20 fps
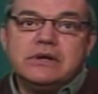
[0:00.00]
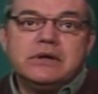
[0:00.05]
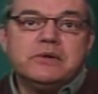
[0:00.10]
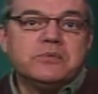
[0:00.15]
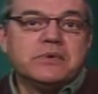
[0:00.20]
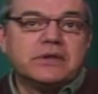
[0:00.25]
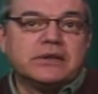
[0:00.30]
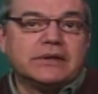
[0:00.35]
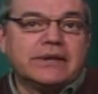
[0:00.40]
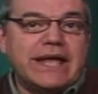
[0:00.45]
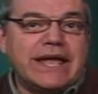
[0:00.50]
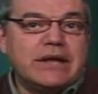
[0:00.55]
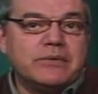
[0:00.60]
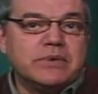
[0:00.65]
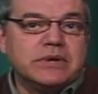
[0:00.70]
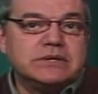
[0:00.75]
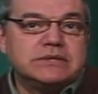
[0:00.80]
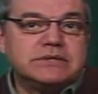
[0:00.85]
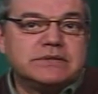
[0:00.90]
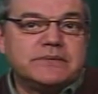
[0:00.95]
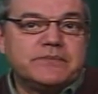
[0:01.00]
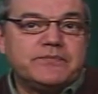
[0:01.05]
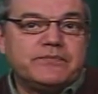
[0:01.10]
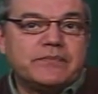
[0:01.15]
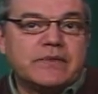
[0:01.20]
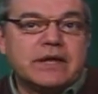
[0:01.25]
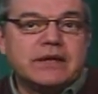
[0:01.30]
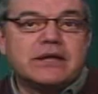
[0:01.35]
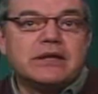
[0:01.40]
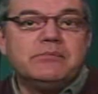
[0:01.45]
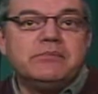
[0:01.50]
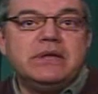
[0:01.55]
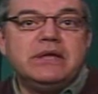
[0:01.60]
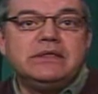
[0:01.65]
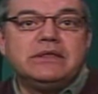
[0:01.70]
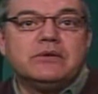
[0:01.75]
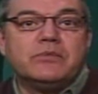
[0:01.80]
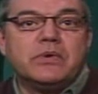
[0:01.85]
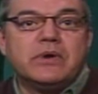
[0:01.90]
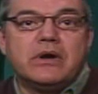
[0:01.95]
With language, it can
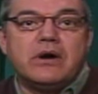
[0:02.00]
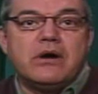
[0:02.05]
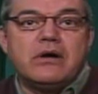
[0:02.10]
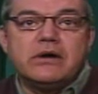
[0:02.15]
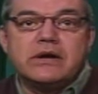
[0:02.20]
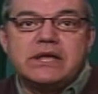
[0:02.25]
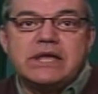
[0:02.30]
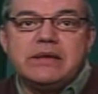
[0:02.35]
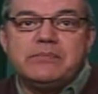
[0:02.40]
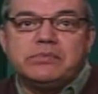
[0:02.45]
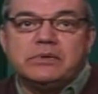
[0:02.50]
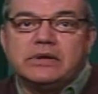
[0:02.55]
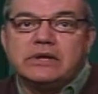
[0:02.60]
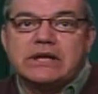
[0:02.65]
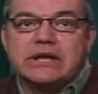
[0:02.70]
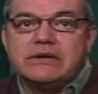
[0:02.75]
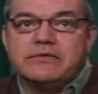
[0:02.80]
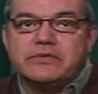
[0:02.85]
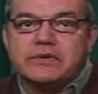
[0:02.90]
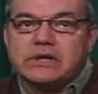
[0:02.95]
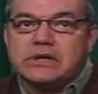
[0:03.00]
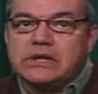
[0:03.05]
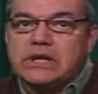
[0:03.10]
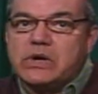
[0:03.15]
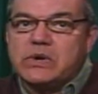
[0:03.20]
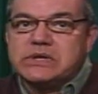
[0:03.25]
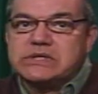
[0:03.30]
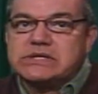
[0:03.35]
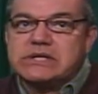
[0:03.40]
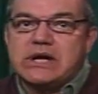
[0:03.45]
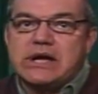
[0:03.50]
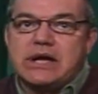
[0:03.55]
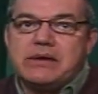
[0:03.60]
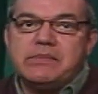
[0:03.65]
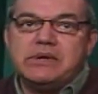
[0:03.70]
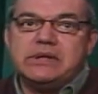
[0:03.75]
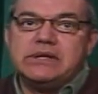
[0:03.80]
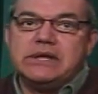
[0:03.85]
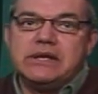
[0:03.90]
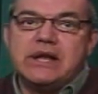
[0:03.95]
mean that we all keep looking for the lowest
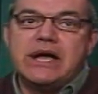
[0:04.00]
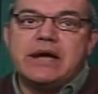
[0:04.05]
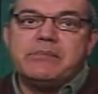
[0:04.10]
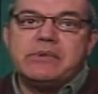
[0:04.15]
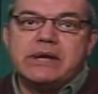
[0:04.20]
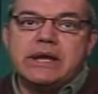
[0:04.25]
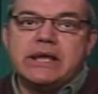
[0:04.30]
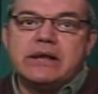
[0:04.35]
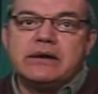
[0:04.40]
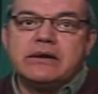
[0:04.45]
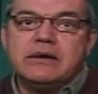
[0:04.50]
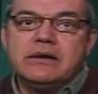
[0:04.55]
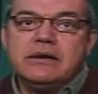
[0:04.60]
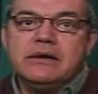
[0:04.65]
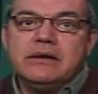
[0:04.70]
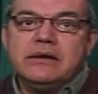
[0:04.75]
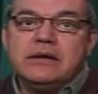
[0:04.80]
common denominator